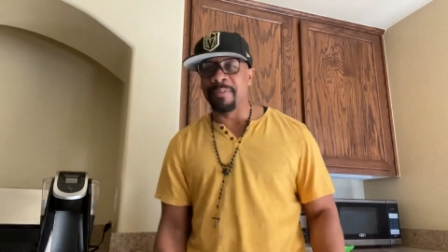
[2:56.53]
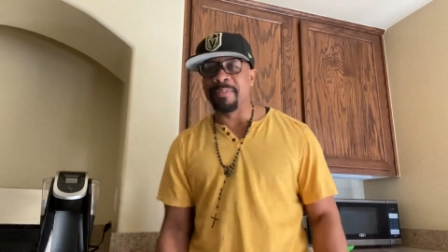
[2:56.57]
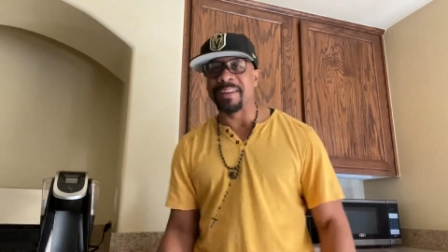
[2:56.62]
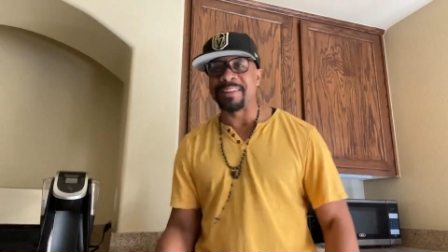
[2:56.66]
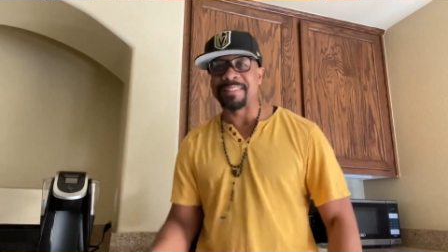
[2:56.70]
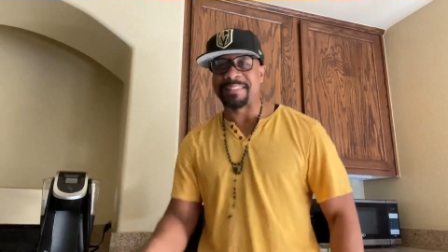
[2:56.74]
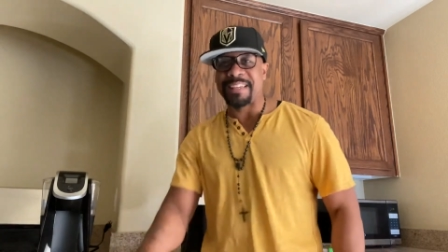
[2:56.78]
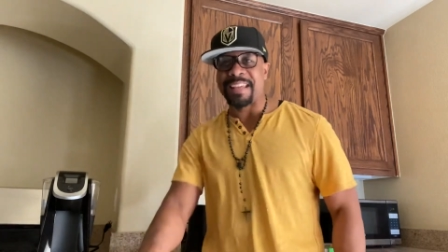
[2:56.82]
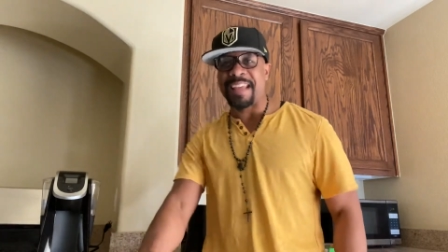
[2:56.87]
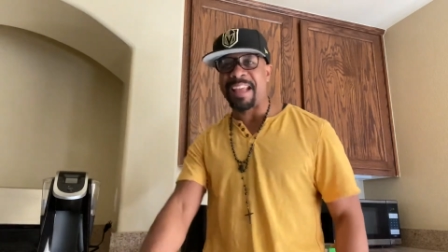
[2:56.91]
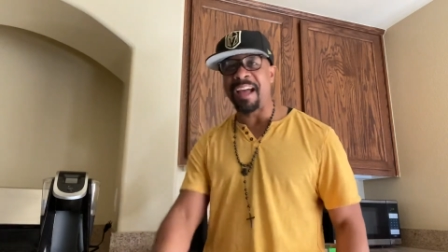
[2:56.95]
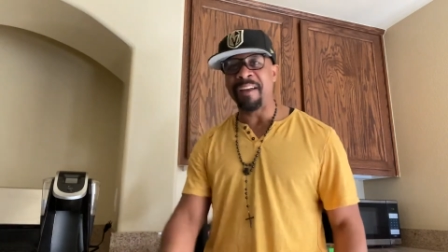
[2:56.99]

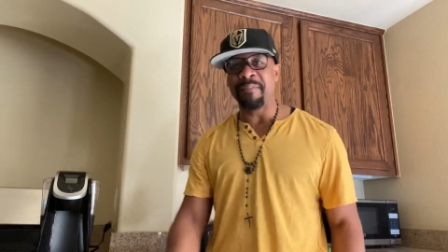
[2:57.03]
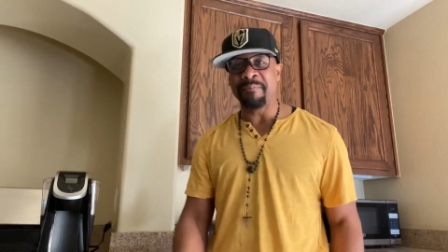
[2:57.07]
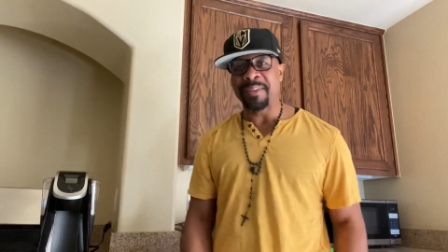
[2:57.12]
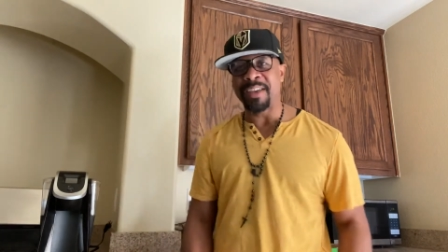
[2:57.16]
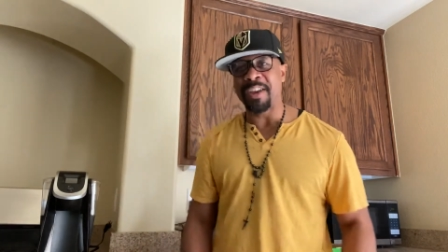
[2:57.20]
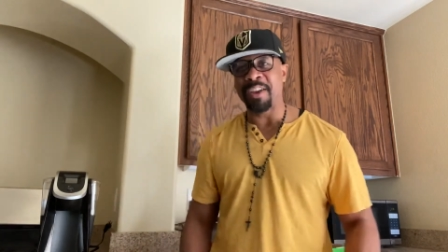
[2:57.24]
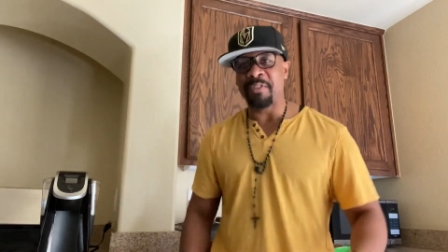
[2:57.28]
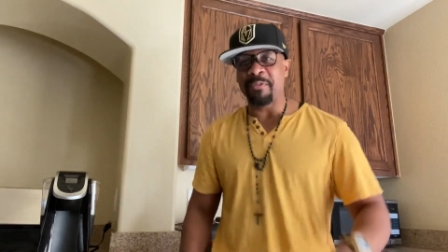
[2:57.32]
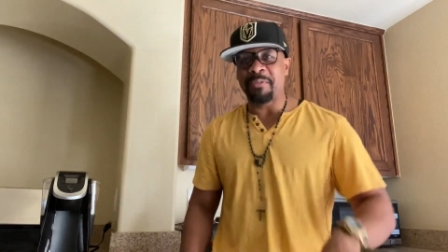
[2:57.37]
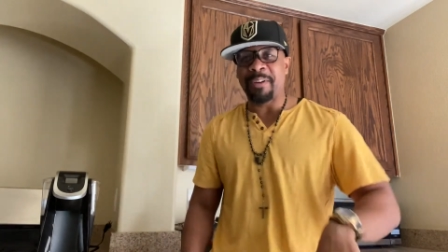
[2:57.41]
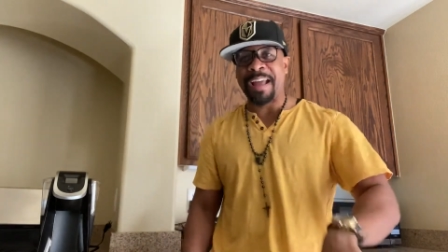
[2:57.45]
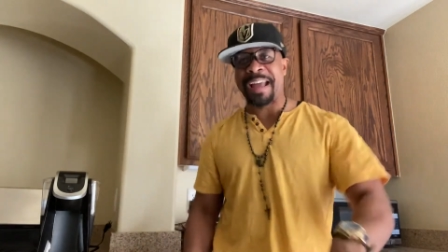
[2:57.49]
Tell
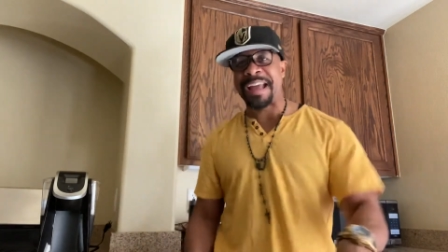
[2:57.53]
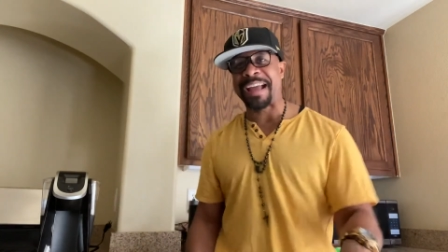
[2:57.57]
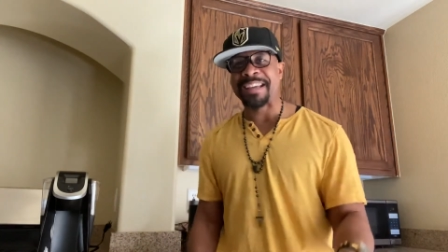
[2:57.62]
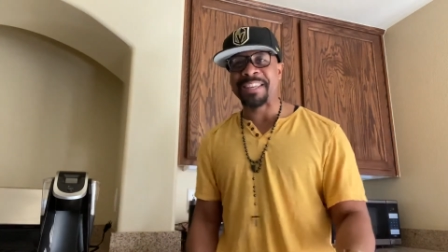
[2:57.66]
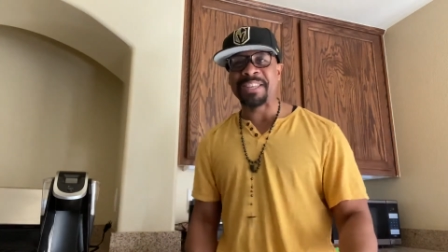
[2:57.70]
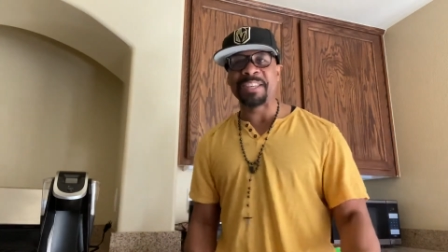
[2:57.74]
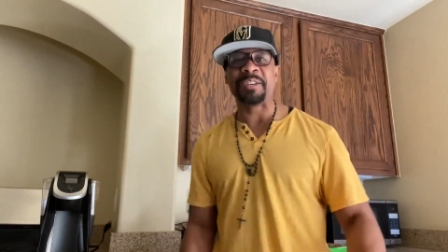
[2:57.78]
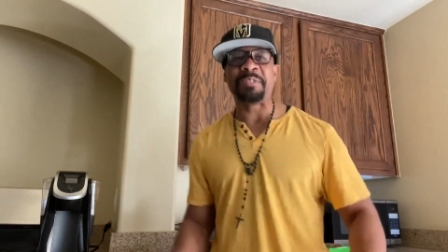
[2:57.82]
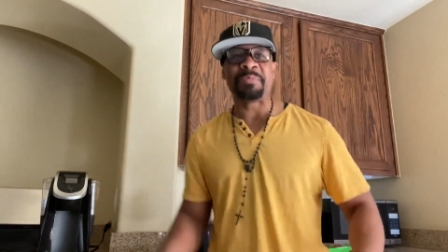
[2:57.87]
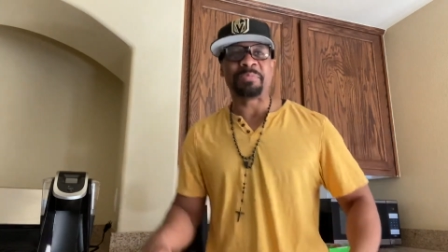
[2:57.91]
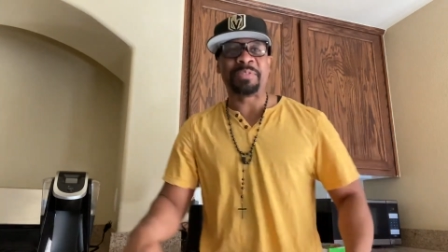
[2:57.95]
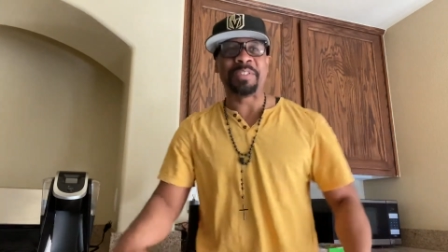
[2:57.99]
me why
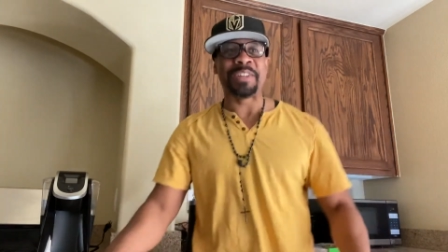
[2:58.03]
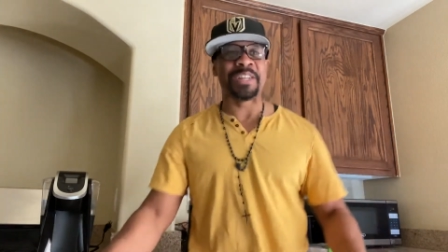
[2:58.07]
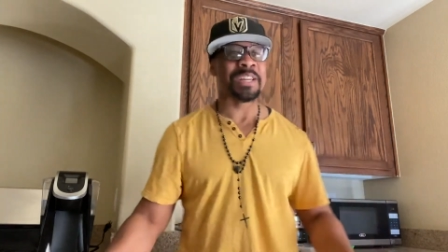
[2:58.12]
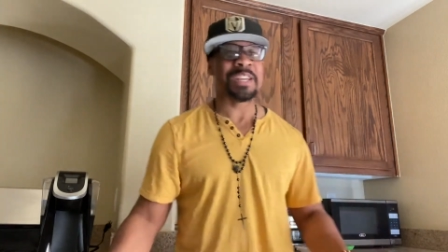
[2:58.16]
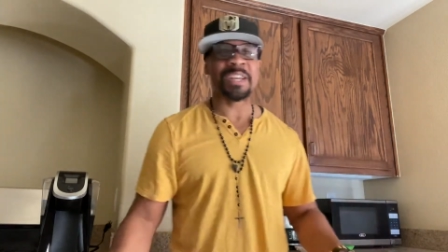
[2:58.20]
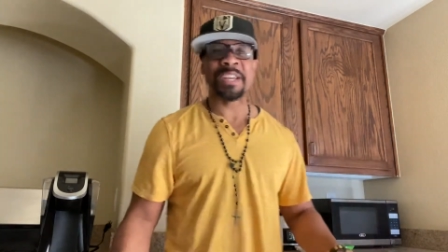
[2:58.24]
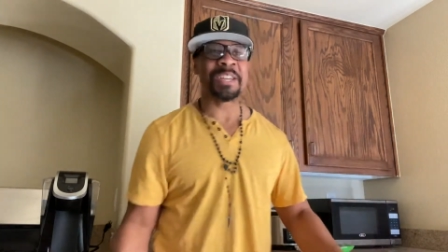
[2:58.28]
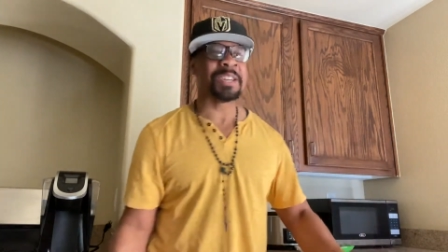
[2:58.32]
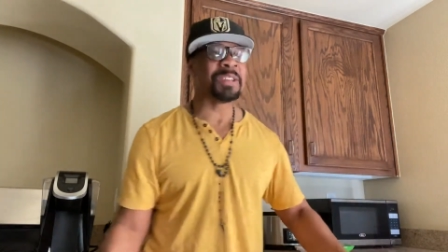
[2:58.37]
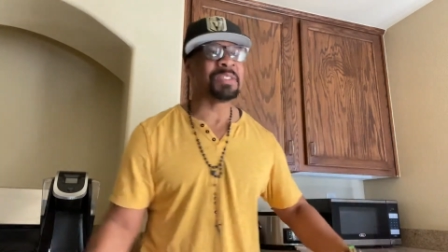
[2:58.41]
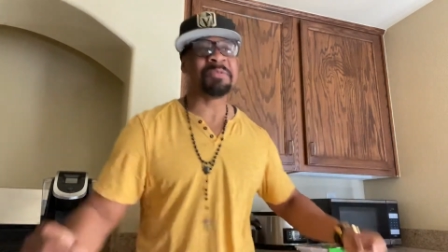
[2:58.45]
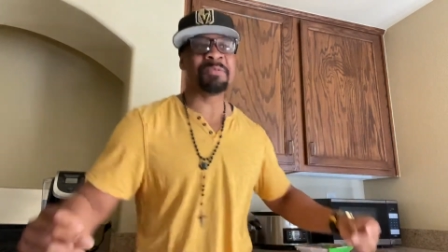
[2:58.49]
you're
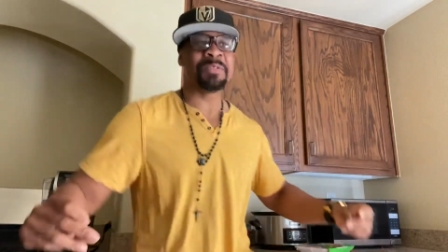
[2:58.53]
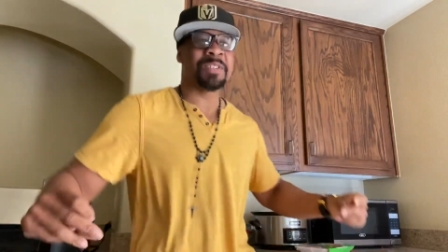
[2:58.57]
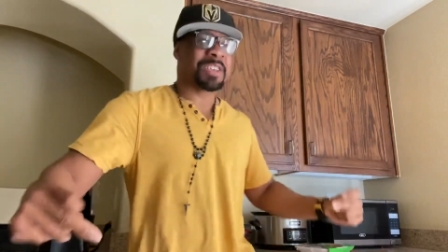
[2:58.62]
playing